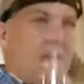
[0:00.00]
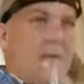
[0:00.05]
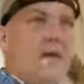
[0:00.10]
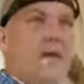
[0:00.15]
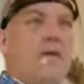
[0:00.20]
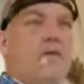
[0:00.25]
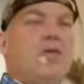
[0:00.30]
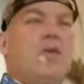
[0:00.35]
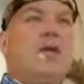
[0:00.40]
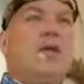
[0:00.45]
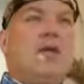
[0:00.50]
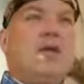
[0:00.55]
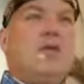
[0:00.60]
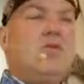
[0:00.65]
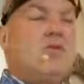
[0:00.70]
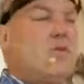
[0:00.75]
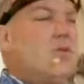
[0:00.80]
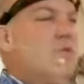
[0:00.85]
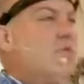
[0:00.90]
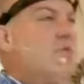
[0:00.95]
we need to
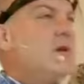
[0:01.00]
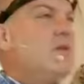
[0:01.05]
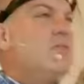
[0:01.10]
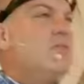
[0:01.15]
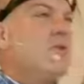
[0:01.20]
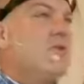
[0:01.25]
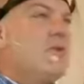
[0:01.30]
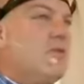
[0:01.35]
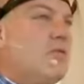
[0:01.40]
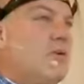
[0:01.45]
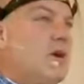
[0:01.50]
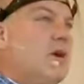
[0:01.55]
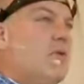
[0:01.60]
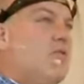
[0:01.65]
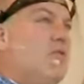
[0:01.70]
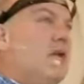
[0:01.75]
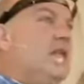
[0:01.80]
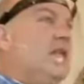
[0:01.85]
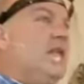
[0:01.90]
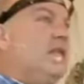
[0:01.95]
remember, we,
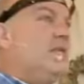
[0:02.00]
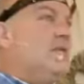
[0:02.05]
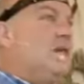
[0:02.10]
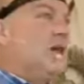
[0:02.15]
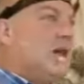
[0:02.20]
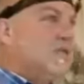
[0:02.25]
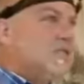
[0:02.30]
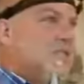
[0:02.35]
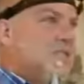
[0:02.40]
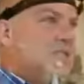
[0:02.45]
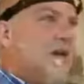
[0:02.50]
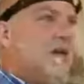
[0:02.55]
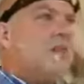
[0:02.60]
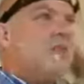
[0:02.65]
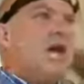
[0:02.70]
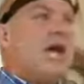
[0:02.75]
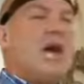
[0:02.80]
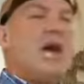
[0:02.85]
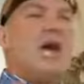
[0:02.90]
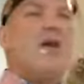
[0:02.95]
we need to
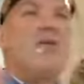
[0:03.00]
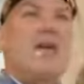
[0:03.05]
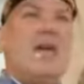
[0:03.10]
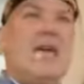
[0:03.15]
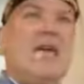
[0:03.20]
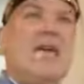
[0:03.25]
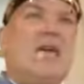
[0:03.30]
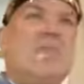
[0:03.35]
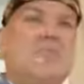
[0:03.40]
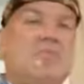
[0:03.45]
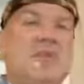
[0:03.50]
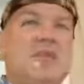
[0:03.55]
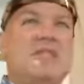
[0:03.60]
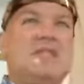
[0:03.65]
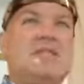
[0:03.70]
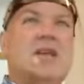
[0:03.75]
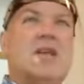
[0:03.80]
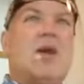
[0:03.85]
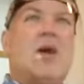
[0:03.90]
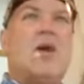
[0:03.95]
somehow keep this
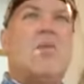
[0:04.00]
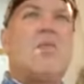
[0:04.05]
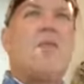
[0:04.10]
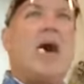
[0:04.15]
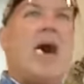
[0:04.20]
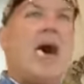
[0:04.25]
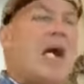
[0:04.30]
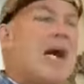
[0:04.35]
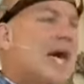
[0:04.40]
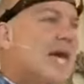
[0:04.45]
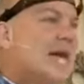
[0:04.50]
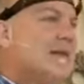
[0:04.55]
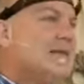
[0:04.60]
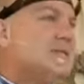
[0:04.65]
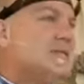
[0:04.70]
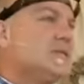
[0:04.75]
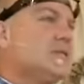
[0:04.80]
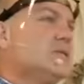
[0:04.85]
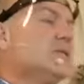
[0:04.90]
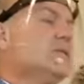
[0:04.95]
in our minds
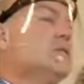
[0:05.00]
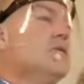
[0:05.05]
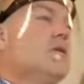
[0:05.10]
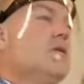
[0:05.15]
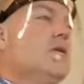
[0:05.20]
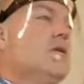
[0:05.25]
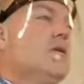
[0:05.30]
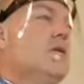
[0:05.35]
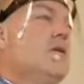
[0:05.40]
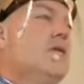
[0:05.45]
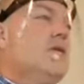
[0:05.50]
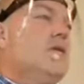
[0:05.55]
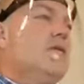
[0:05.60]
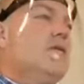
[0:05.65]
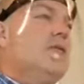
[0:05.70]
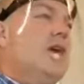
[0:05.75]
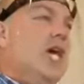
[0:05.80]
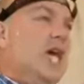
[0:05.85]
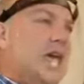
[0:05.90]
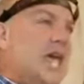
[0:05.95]

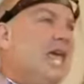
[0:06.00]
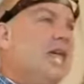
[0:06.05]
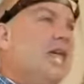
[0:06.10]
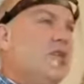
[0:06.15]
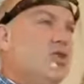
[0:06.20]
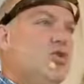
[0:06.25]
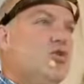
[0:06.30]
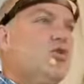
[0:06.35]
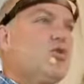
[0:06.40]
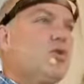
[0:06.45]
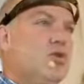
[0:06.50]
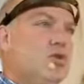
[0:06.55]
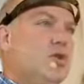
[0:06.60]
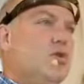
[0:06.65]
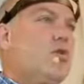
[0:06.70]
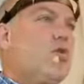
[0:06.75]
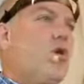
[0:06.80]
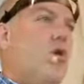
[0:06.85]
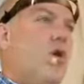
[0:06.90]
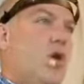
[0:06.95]
that He endured the
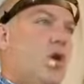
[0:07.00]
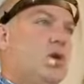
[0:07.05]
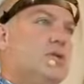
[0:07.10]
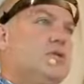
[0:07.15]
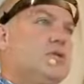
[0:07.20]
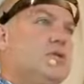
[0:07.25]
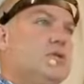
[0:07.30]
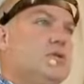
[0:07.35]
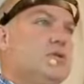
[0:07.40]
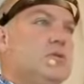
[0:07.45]
cross.